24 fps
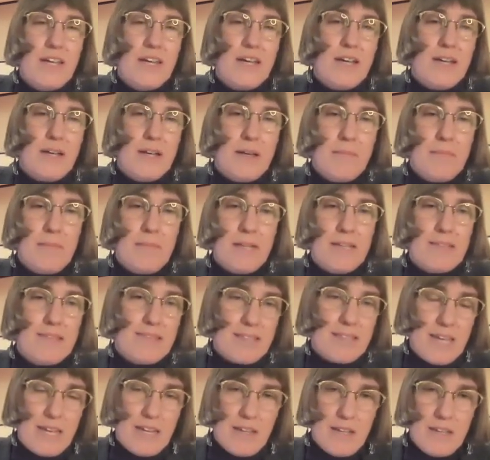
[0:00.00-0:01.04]
and
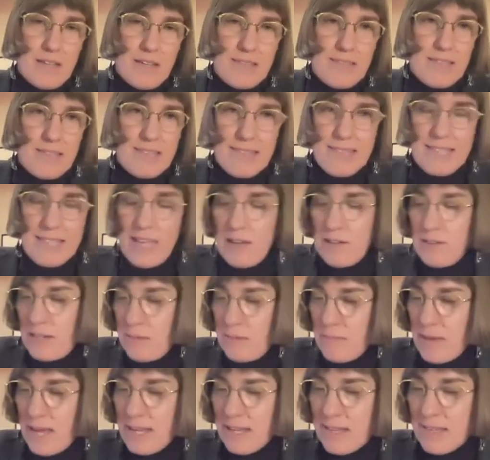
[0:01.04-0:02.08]
it's a
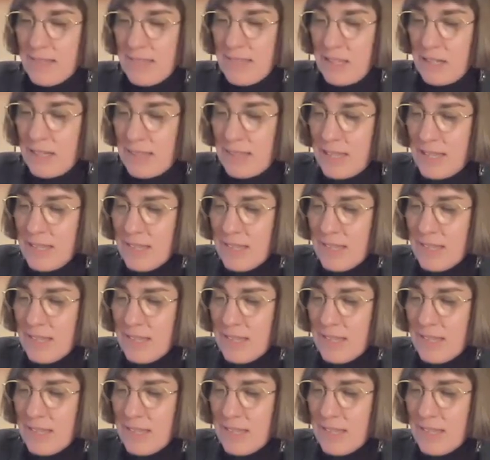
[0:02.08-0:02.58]
scouting magazine.